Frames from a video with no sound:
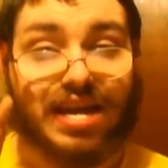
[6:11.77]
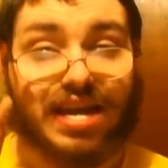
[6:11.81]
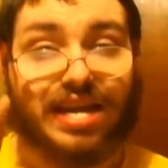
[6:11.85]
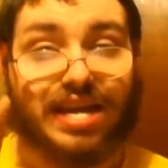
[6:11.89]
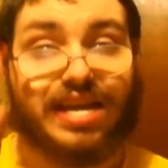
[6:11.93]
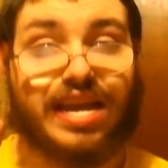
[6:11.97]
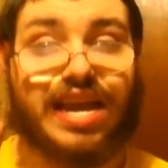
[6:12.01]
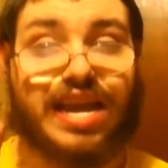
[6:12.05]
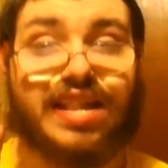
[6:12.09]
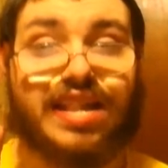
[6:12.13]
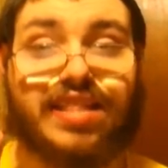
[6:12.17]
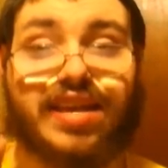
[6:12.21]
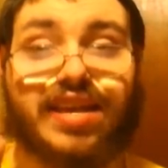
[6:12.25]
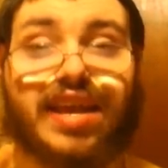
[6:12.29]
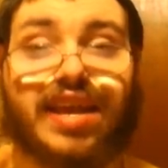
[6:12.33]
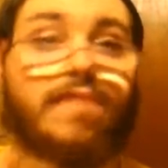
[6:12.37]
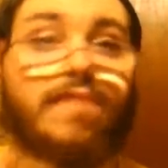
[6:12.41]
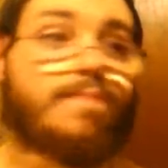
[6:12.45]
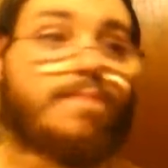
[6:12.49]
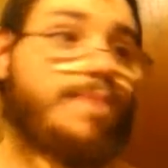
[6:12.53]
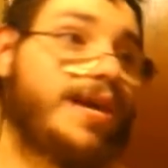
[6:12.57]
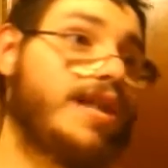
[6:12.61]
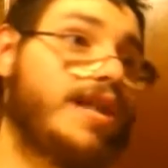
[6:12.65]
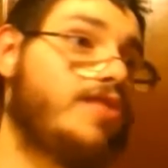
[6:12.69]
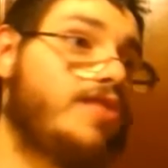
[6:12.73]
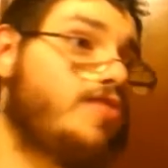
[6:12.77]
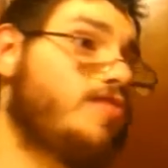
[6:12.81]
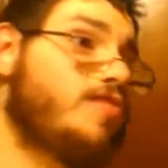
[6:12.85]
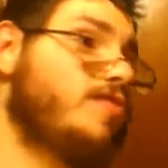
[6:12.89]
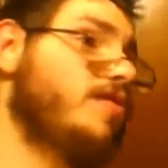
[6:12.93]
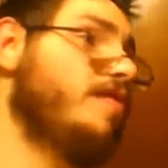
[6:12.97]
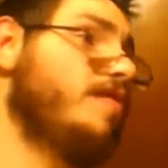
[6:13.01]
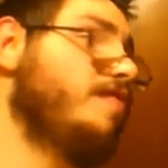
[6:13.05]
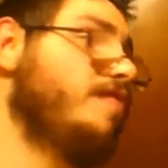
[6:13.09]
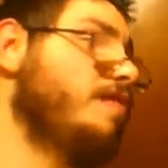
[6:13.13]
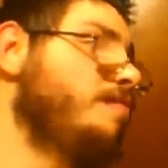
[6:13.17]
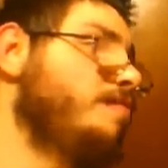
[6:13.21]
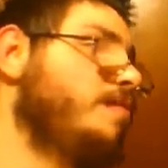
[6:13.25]
Yeah, they have pictures
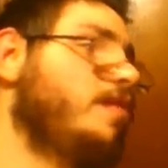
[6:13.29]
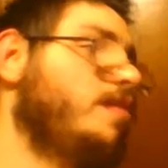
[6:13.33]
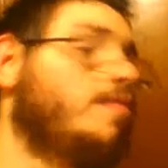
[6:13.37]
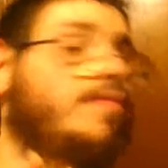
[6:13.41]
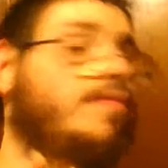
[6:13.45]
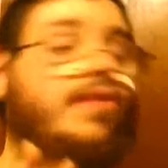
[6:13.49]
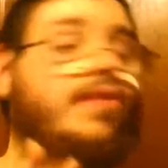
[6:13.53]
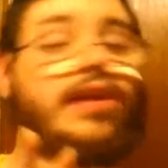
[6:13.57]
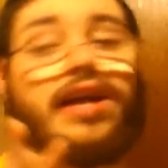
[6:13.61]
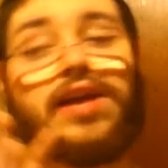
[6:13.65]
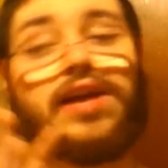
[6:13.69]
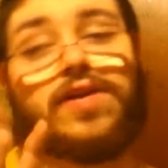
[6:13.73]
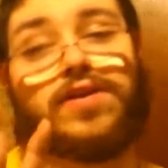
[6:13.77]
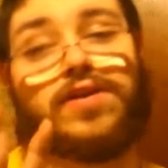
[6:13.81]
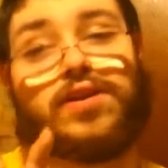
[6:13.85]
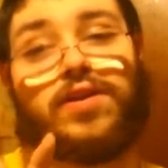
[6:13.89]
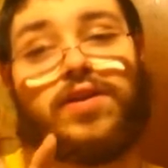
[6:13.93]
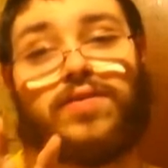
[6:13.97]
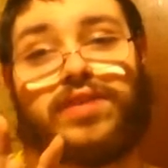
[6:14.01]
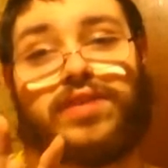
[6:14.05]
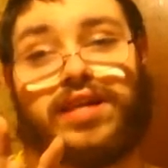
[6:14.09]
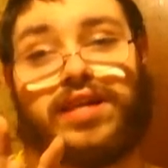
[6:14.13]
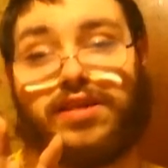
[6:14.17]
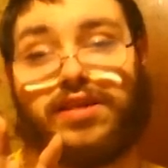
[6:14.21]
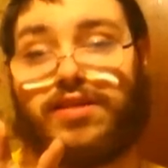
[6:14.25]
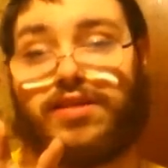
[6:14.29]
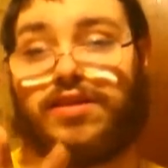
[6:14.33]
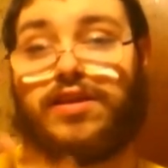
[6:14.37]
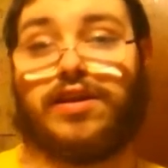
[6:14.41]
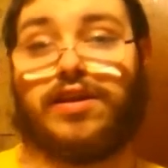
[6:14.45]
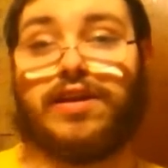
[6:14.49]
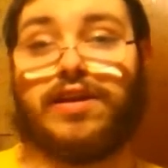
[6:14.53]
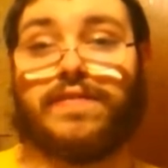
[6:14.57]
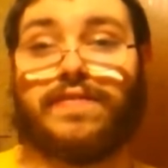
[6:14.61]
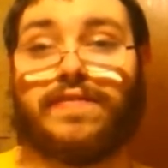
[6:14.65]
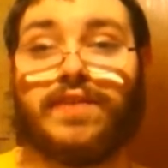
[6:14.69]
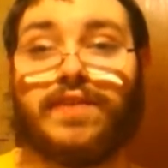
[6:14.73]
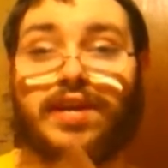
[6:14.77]
of them on there and all that
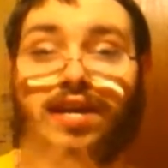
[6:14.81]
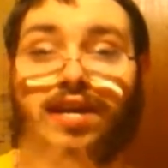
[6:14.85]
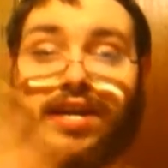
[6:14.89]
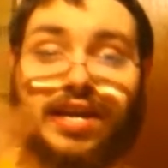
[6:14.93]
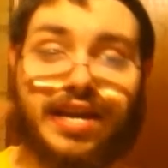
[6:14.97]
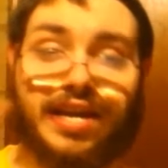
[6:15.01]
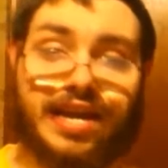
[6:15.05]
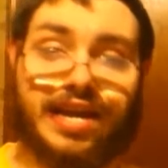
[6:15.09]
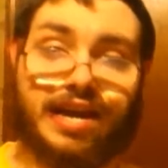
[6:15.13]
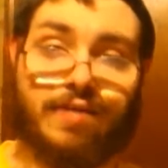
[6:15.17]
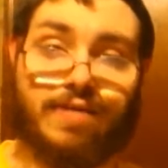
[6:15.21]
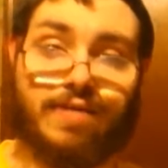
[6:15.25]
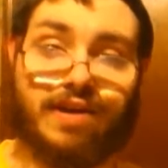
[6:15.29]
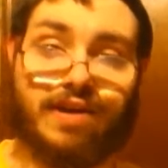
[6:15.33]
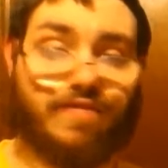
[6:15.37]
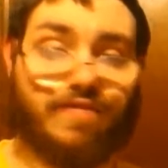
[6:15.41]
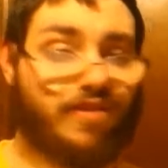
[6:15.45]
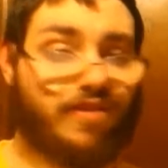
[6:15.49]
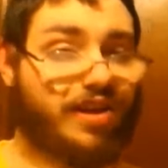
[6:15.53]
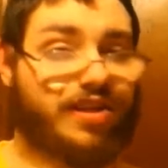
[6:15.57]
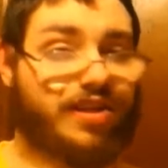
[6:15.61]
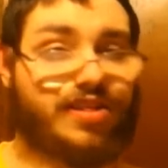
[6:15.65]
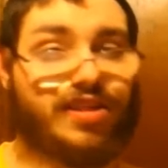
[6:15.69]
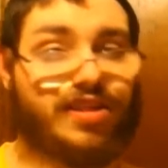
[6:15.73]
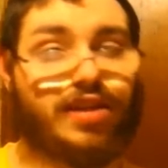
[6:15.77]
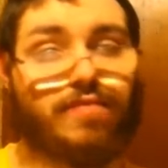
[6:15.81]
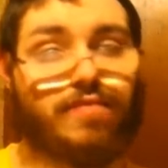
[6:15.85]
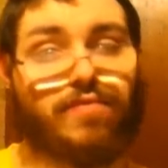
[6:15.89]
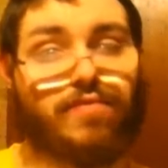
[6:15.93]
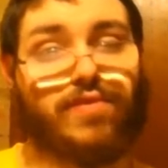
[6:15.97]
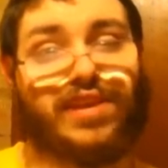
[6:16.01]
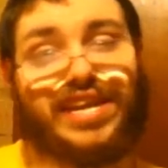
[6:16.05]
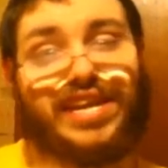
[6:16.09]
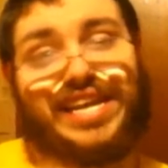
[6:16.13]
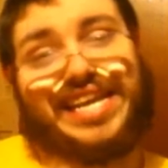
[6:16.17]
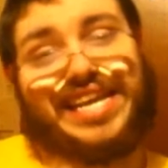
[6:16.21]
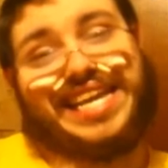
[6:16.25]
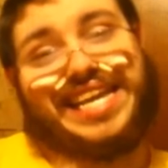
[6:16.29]
stuff. However, it's not
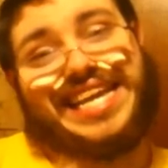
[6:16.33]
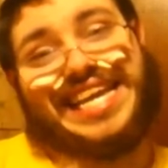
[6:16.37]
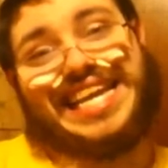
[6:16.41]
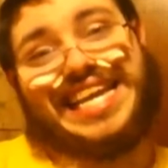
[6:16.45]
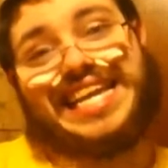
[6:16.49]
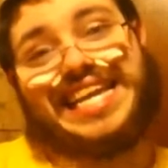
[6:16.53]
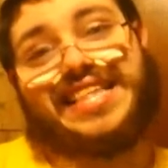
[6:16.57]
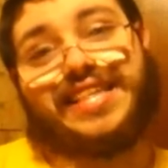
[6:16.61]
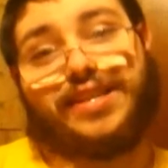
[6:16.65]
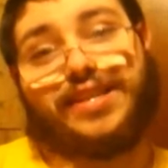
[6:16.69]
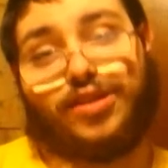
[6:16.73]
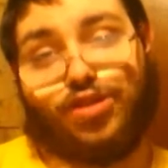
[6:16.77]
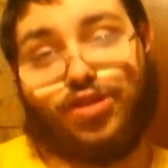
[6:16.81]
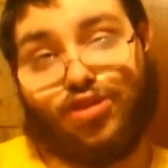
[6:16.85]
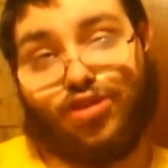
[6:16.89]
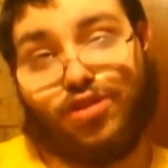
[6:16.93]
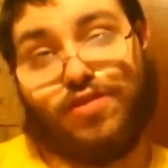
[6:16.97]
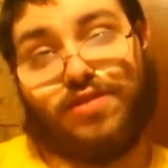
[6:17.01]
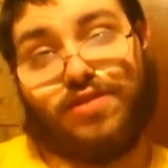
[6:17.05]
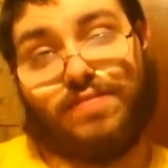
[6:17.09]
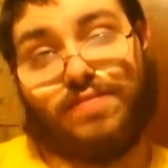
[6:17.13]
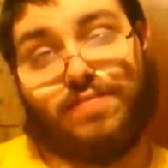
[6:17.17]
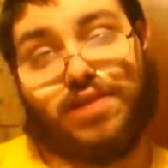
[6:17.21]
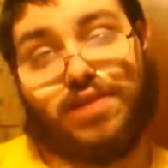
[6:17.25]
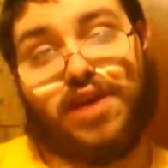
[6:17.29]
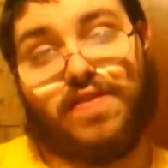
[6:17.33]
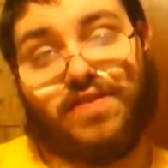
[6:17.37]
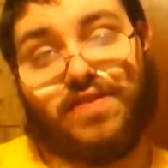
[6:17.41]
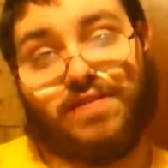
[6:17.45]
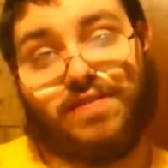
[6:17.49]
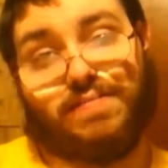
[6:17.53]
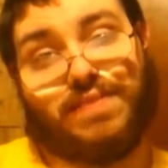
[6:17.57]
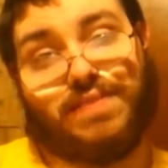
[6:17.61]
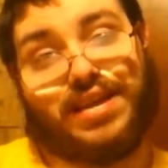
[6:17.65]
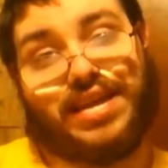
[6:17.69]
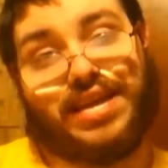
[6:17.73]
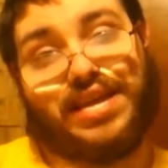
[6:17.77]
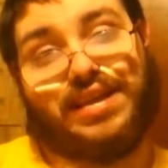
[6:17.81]
really easy to show them off to
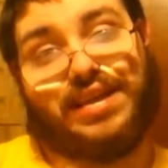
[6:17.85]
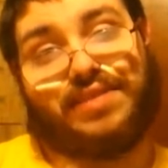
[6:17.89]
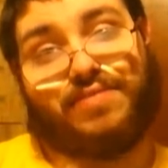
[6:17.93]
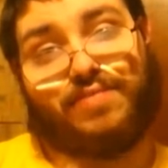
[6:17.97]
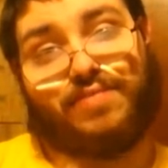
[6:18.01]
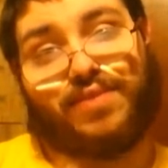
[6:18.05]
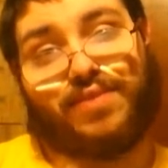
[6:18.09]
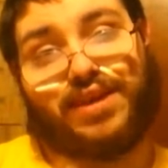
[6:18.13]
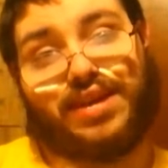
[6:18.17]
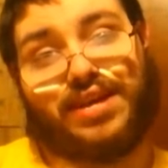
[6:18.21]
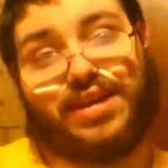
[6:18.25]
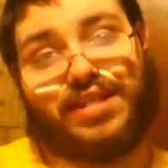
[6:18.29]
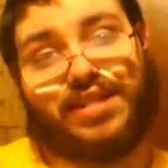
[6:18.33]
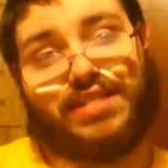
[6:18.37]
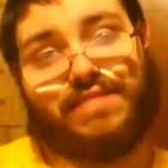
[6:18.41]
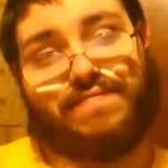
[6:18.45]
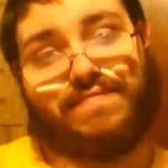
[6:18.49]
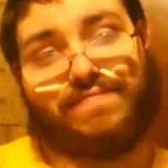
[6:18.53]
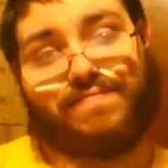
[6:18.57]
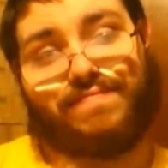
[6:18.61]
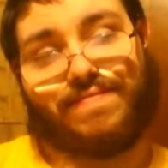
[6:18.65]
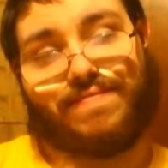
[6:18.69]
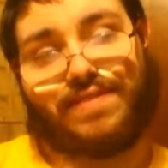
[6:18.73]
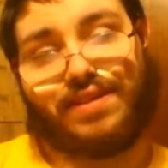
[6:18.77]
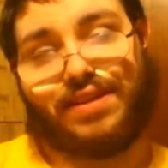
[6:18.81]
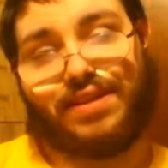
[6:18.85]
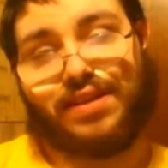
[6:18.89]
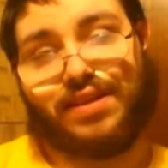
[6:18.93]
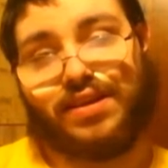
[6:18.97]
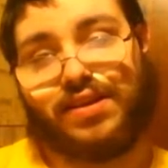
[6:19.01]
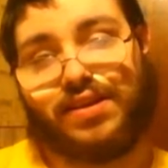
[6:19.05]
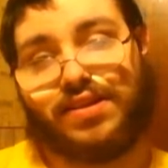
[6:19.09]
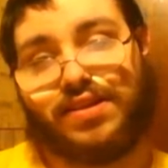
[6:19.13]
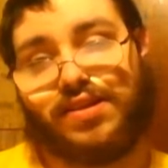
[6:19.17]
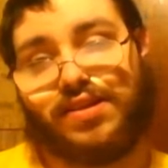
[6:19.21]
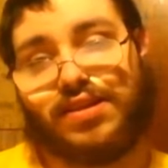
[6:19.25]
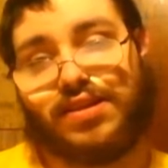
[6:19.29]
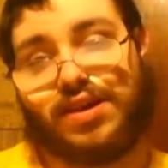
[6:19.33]
begin with.
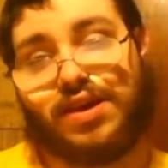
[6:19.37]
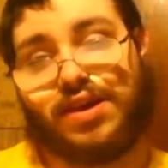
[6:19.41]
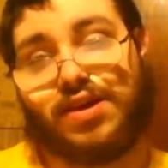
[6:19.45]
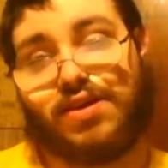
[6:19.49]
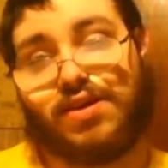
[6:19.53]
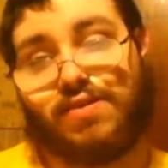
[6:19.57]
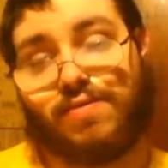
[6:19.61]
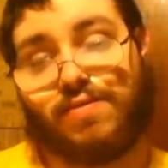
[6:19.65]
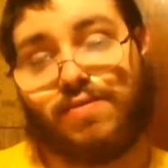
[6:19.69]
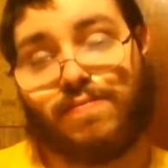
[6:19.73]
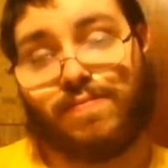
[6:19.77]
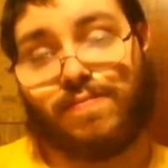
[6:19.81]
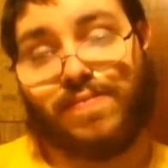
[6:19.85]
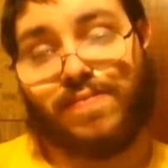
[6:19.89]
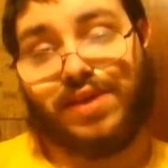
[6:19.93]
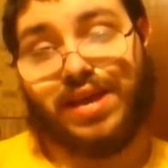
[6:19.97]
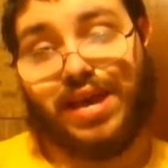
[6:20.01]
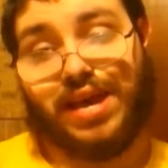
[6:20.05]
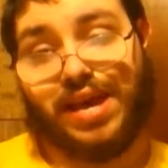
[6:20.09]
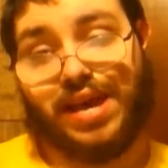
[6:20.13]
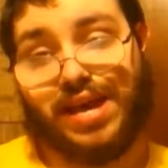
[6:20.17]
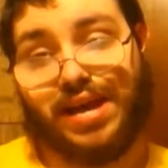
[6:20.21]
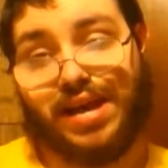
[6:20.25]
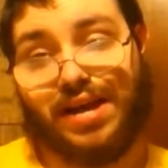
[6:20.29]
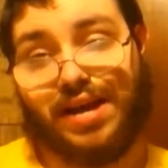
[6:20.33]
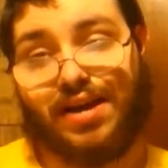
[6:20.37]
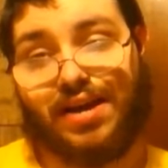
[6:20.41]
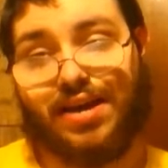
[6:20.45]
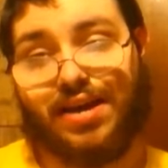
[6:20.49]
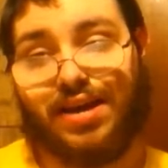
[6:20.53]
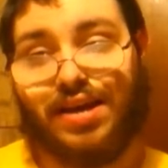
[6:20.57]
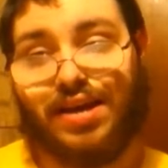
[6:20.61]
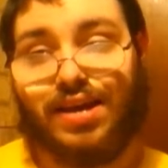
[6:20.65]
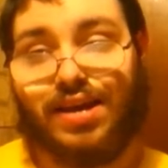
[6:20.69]
So, yeah.